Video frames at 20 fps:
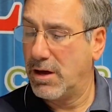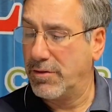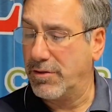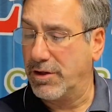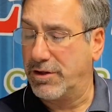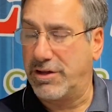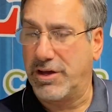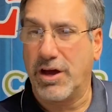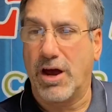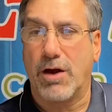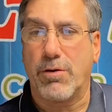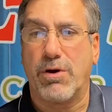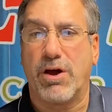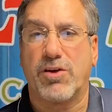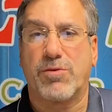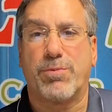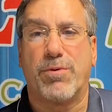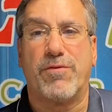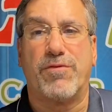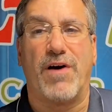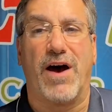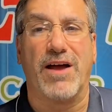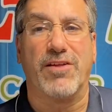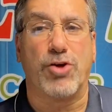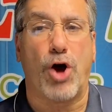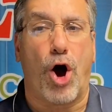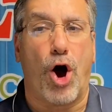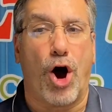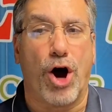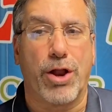The TRS provides
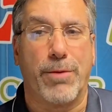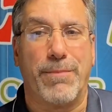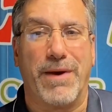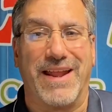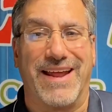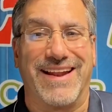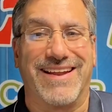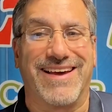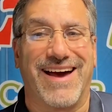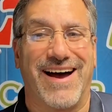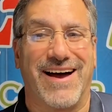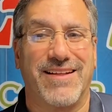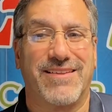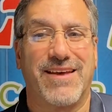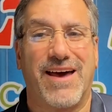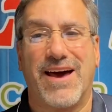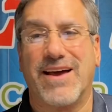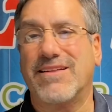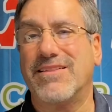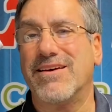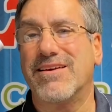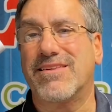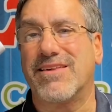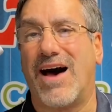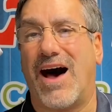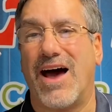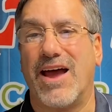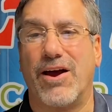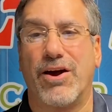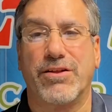automated contactless
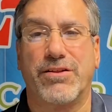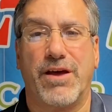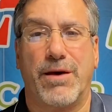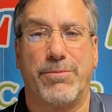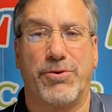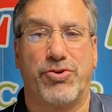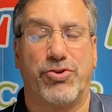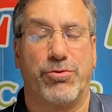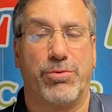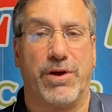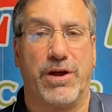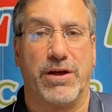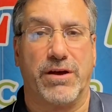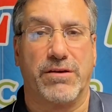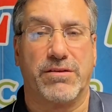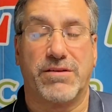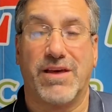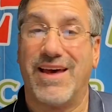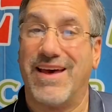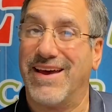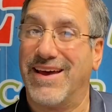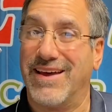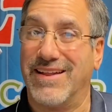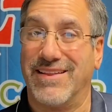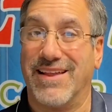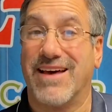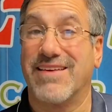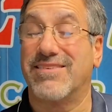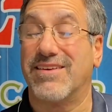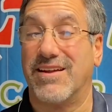IR temperature readings in
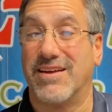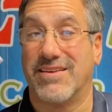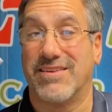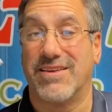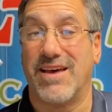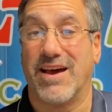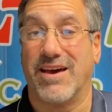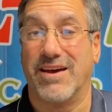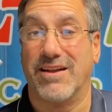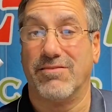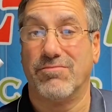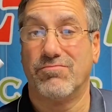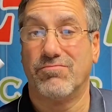less than a second.